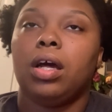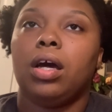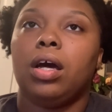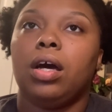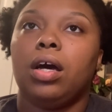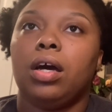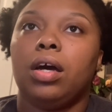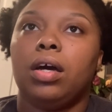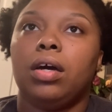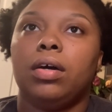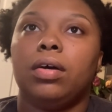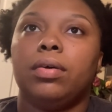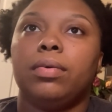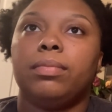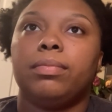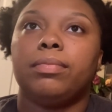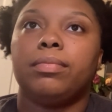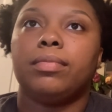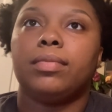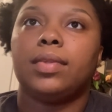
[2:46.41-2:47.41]

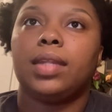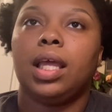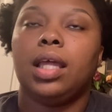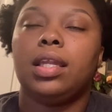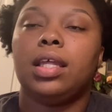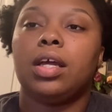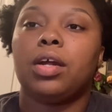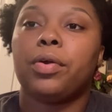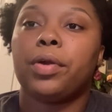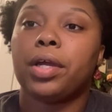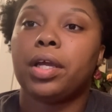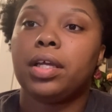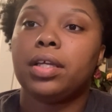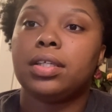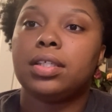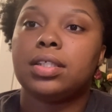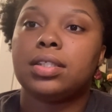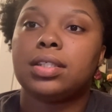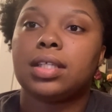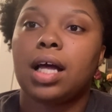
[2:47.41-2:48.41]
And then
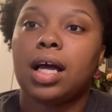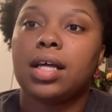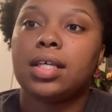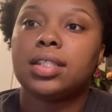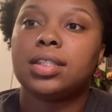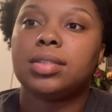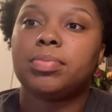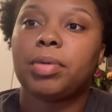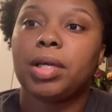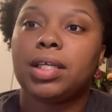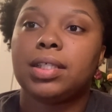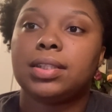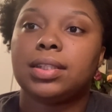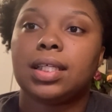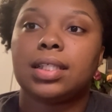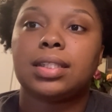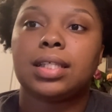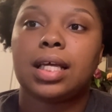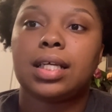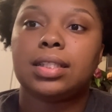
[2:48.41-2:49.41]
Cricut Design Space,
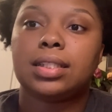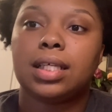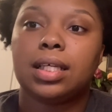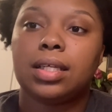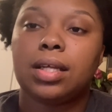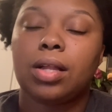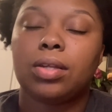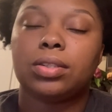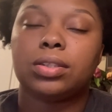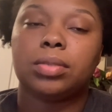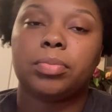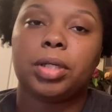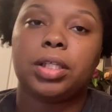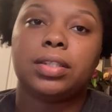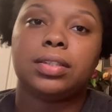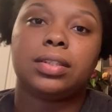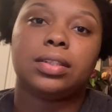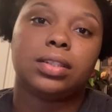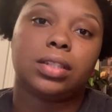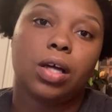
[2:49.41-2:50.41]
that's like $10 a month.
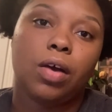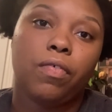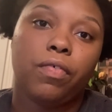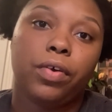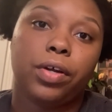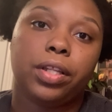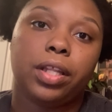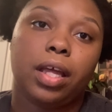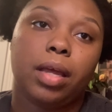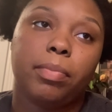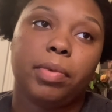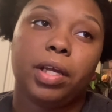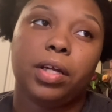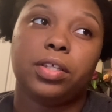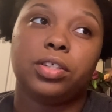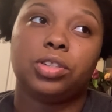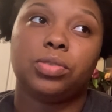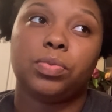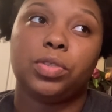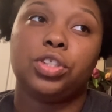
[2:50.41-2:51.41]
It's the software that
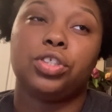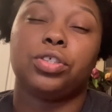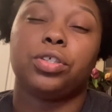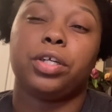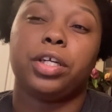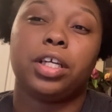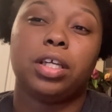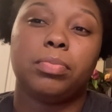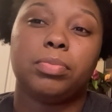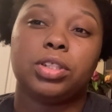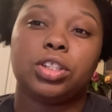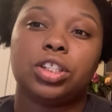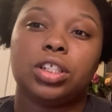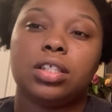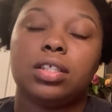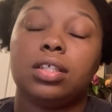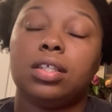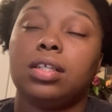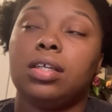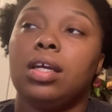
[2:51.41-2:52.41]
pairs with your Cricut
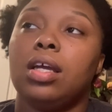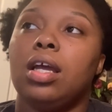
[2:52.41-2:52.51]
machine.